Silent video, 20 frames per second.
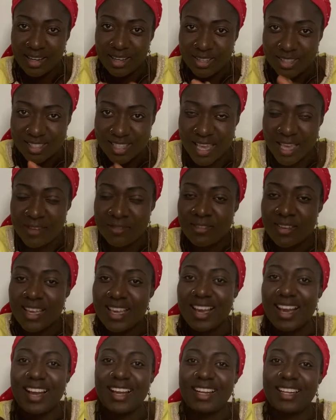yourself,
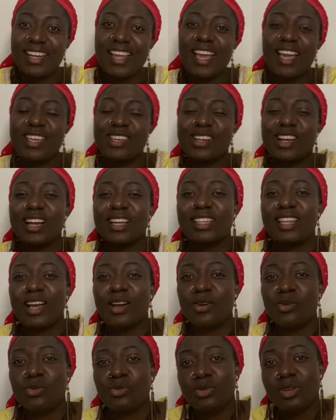and then you can
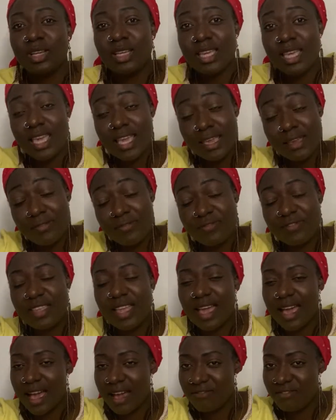now, if
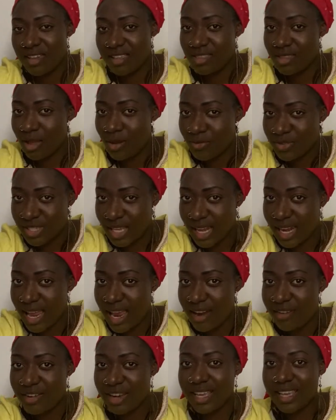they have enough
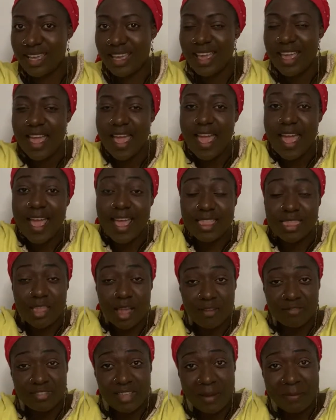salary,
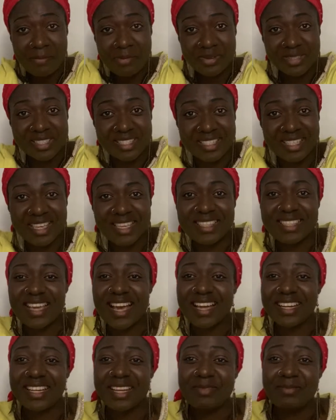enough deposit,
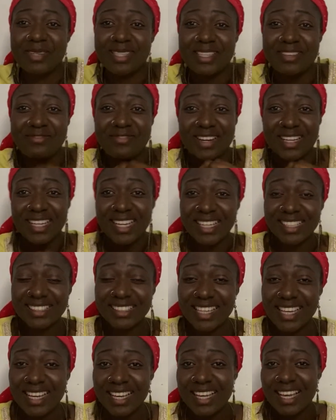and they meet the
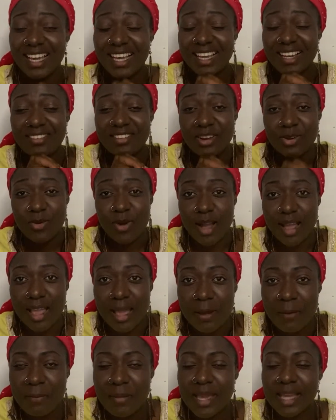financial
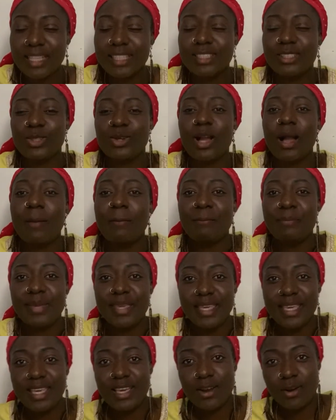requirement, you can
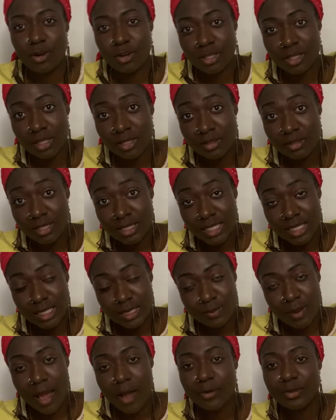be on
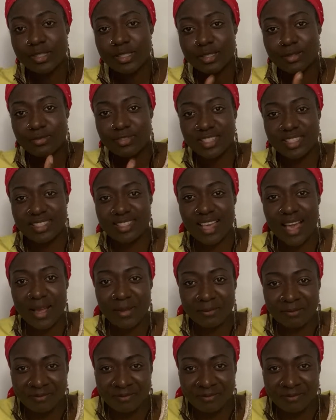spouse visa.